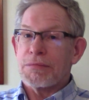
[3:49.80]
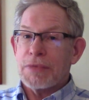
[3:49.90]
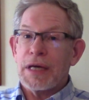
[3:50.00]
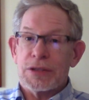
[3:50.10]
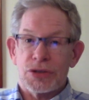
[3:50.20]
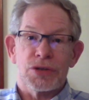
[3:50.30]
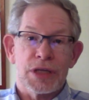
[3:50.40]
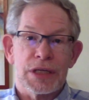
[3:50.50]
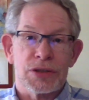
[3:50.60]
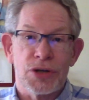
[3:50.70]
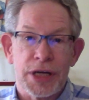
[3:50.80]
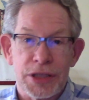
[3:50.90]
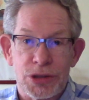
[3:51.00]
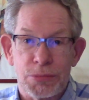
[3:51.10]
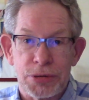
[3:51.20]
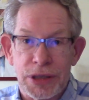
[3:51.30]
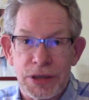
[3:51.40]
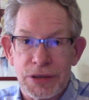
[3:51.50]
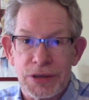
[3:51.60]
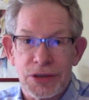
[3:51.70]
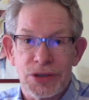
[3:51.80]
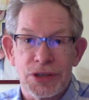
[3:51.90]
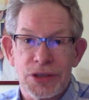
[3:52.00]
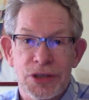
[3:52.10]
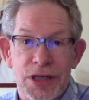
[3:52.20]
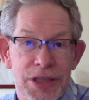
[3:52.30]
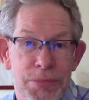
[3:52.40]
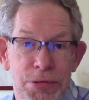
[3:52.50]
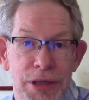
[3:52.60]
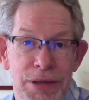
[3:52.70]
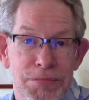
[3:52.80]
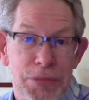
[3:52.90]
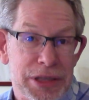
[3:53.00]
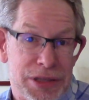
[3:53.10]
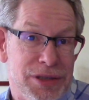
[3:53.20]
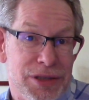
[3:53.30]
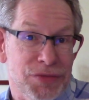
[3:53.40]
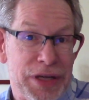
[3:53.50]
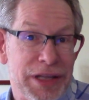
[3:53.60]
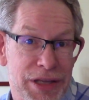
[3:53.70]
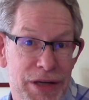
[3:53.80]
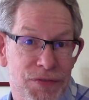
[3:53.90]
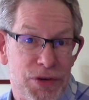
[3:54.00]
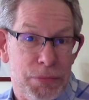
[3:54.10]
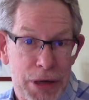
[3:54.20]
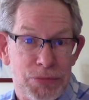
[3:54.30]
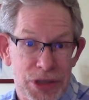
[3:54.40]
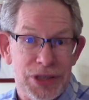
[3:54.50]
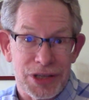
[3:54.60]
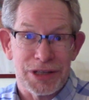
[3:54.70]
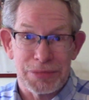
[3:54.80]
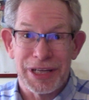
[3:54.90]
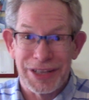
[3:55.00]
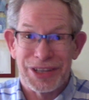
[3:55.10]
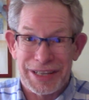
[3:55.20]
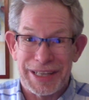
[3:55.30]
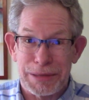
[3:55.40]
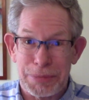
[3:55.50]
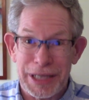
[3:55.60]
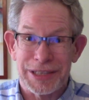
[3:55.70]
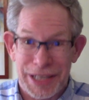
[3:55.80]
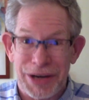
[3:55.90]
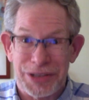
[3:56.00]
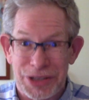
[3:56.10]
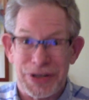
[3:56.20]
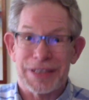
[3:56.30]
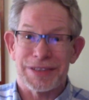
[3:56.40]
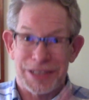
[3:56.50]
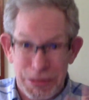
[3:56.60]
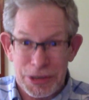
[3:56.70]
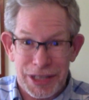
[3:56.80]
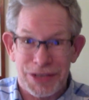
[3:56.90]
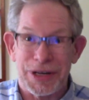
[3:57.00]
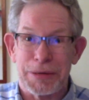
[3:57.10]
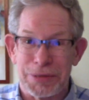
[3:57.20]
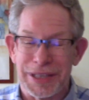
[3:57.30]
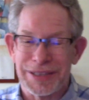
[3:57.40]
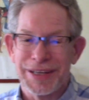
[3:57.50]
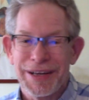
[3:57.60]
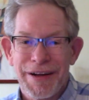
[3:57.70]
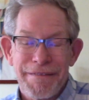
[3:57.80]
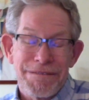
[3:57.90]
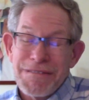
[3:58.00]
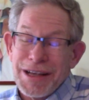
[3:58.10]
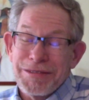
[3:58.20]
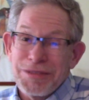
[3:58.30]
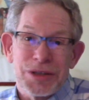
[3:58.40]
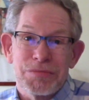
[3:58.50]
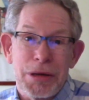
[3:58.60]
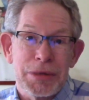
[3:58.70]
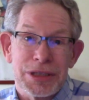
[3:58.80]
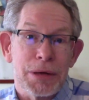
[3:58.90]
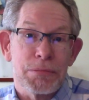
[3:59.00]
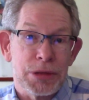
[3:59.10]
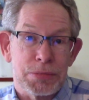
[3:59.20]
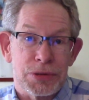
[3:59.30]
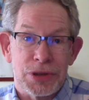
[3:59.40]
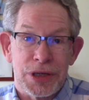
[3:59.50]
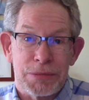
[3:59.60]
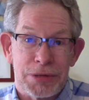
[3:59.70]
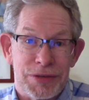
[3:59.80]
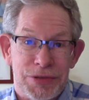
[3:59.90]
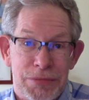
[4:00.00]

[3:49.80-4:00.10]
And certainly as an orchestral player, you're not going to play much, if anything, from memory. You're going to be looking at the page and counting your rests and coming in the right place. Maybe some people are going to play from